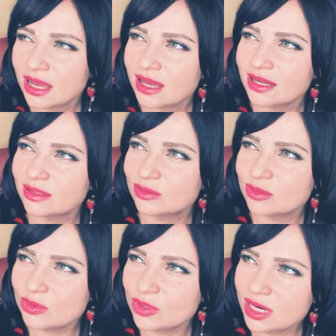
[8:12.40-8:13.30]
a
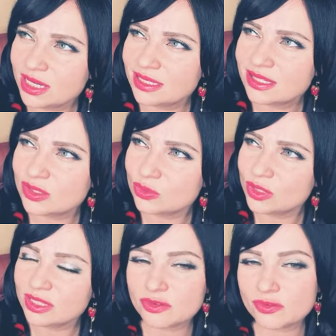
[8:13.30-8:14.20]
really
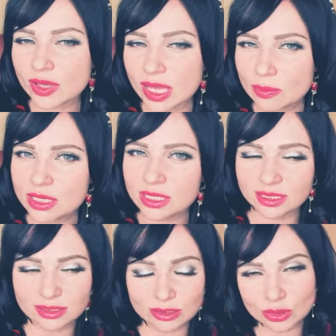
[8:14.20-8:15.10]
sweet feminine,
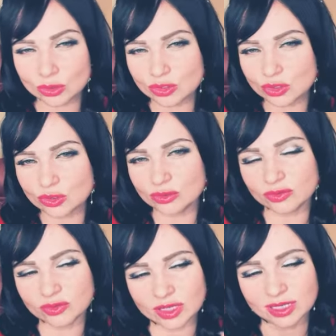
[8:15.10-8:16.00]
you know, sort of
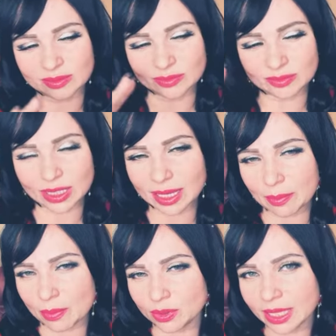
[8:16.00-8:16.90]
uh, like a
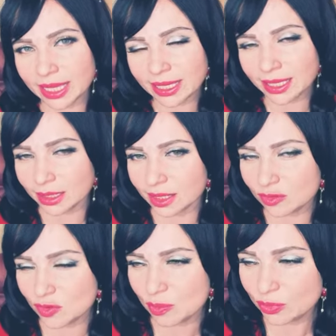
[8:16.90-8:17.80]
blanket that
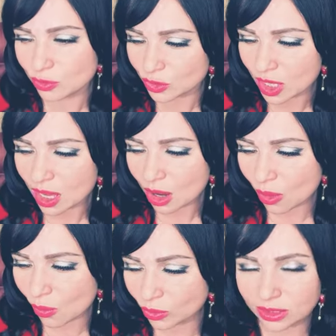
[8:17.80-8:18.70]
we put
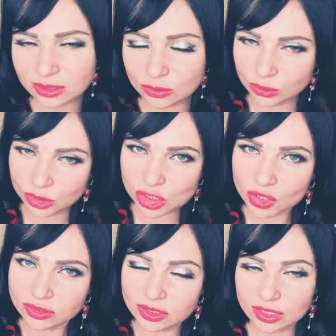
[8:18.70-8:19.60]
on, on
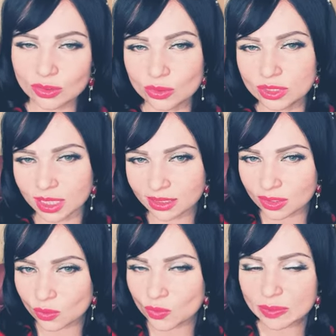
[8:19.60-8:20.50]
children or younger
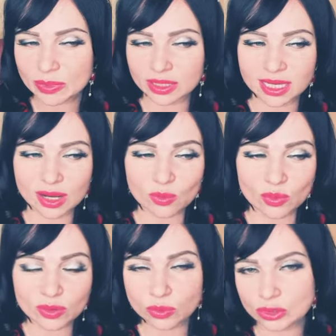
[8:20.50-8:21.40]
women that we
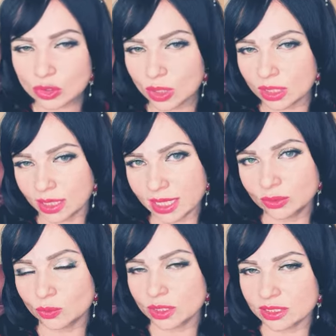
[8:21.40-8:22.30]
want to connect
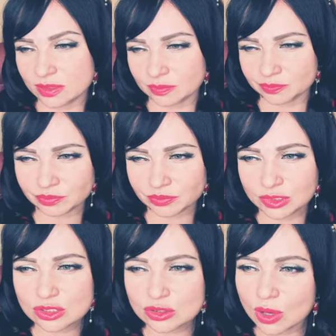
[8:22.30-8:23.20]
with.
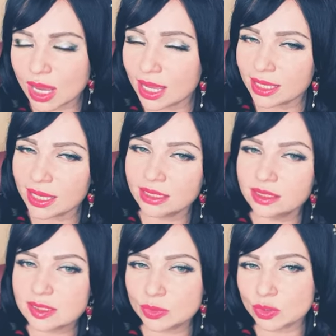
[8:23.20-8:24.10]
So I had
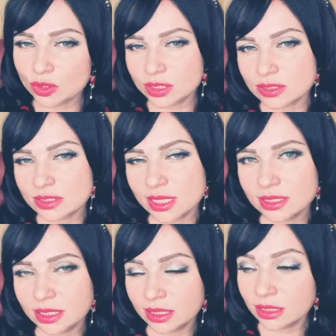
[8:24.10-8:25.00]
experienced that,
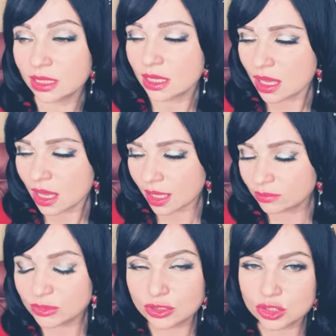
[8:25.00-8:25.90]
and
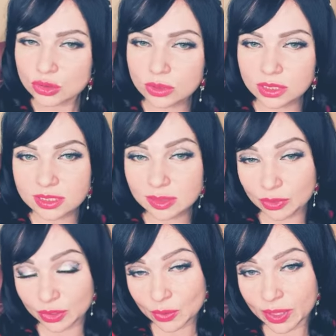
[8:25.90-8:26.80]
I'm truly deeply
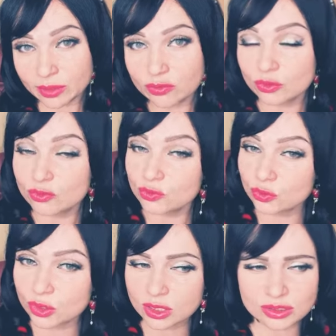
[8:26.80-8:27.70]
grateful
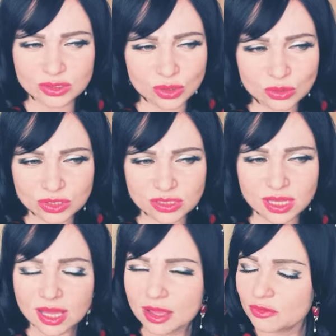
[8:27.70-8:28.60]
for those
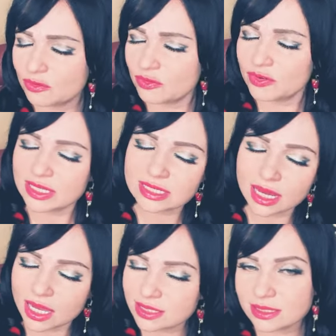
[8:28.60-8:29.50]

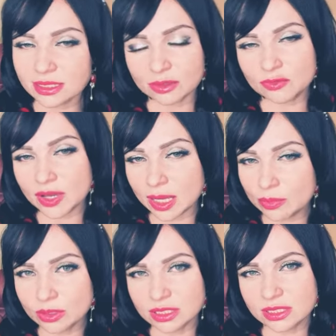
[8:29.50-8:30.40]
fantastic,
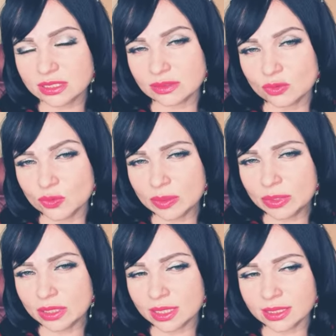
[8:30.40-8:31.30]
fabulous
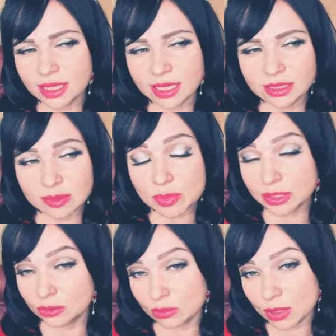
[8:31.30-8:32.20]
women that had
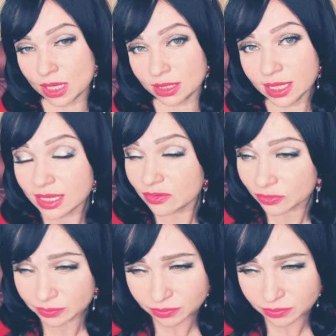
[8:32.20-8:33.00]
impact on my life.